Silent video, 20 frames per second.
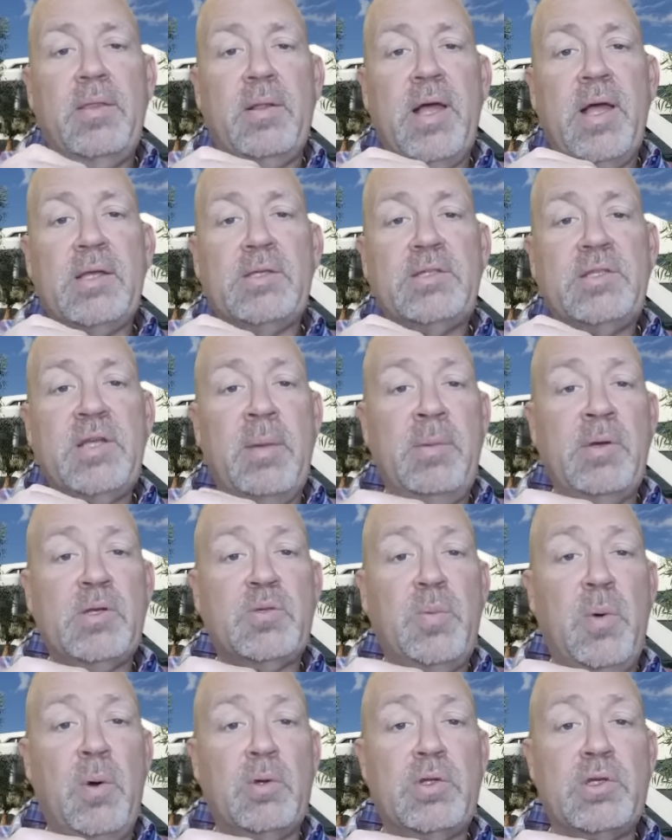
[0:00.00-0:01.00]
but the
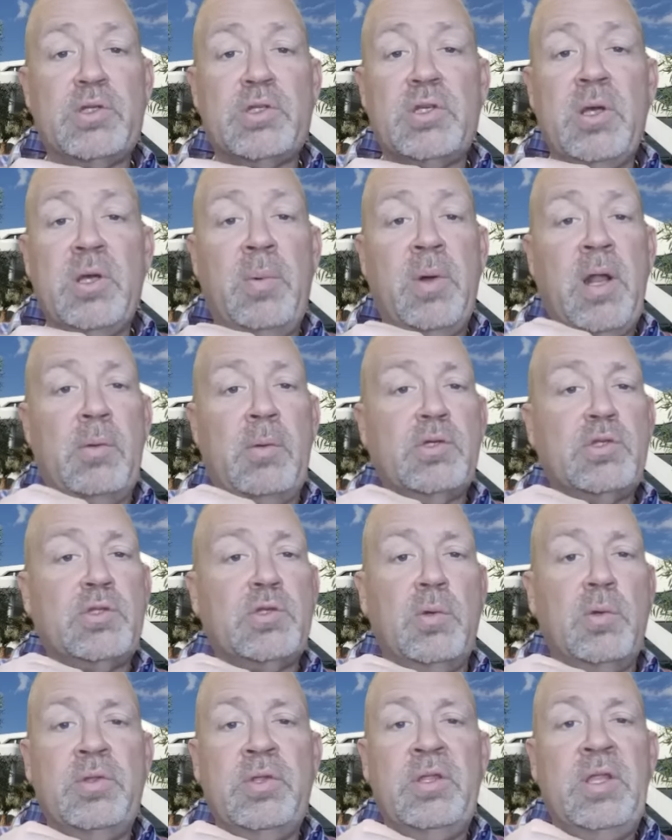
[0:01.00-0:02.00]
last time I spoke to
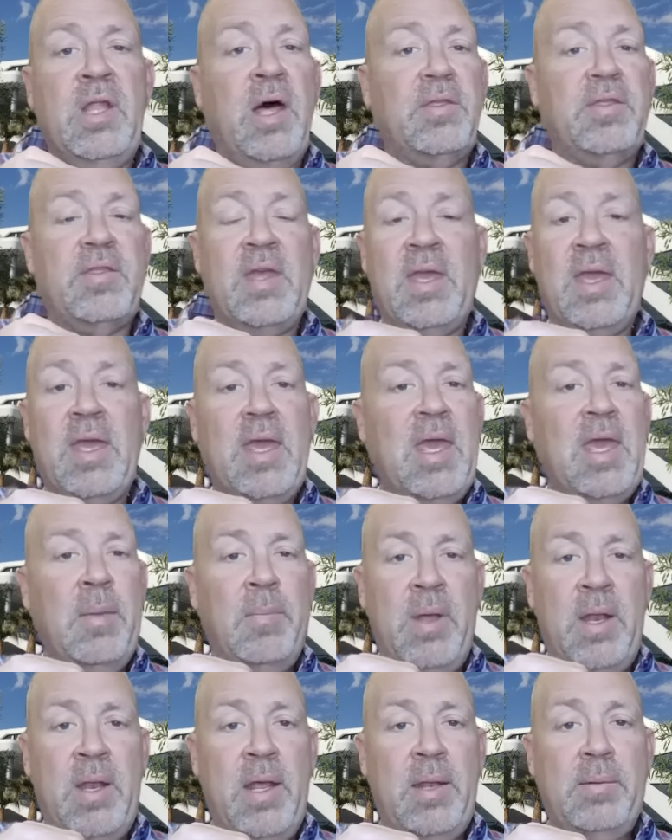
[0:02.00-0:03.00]
someone, I was told
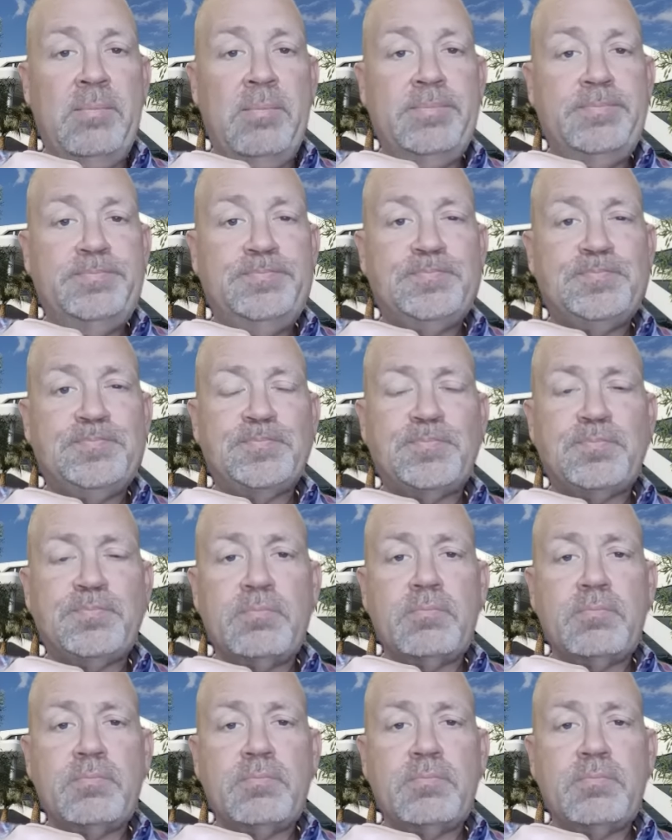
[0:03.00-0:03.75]
nothing imminent.